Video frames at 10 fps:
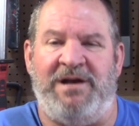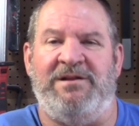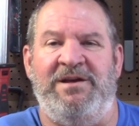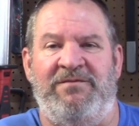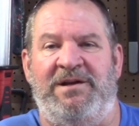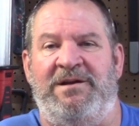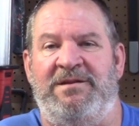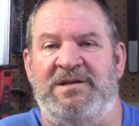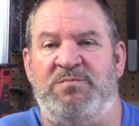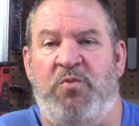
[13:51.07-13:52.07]
a Cleveland
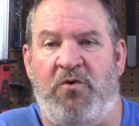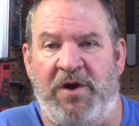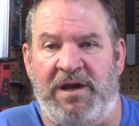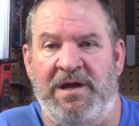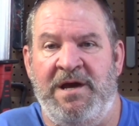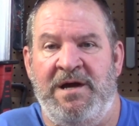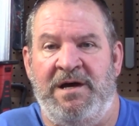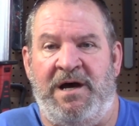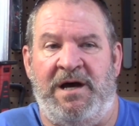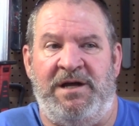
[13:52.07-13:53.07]
at this point
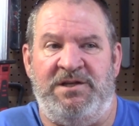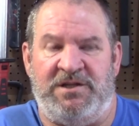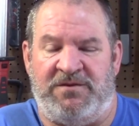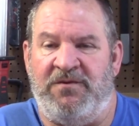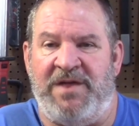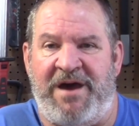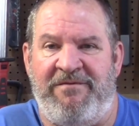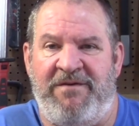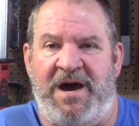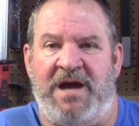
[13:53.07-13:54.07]
uh, just for that
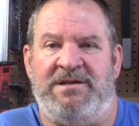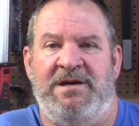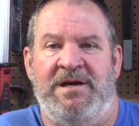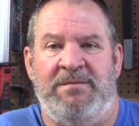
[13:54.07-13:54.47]
fact.